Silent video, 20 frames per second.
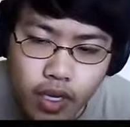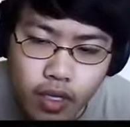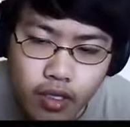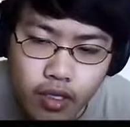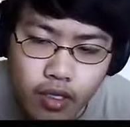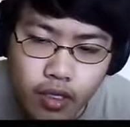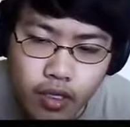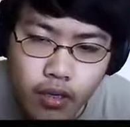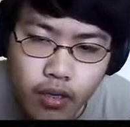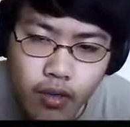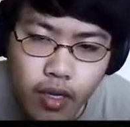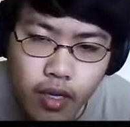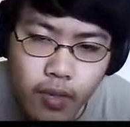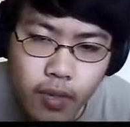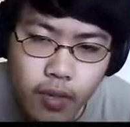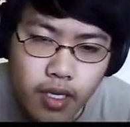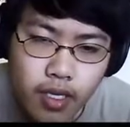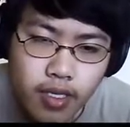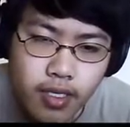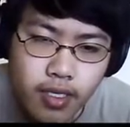So I'm
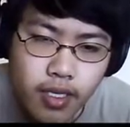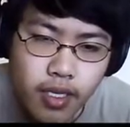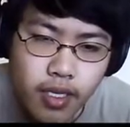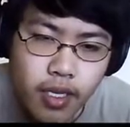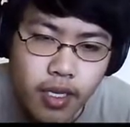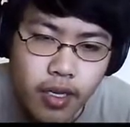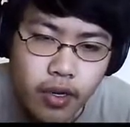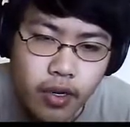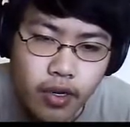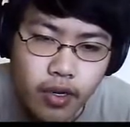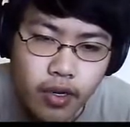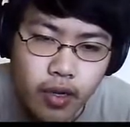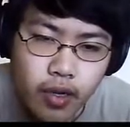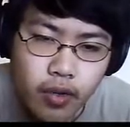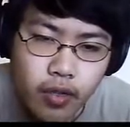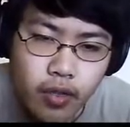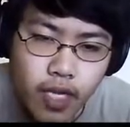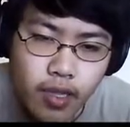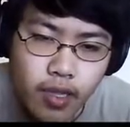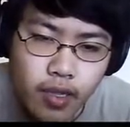gonna sit here
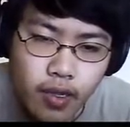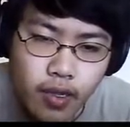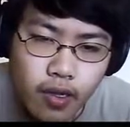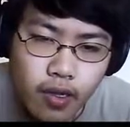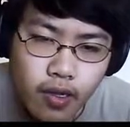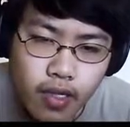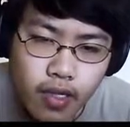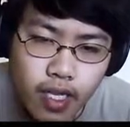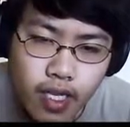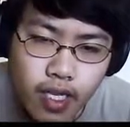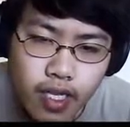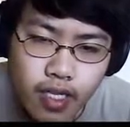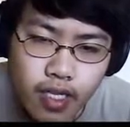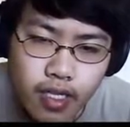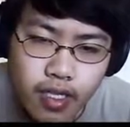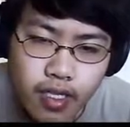all night long and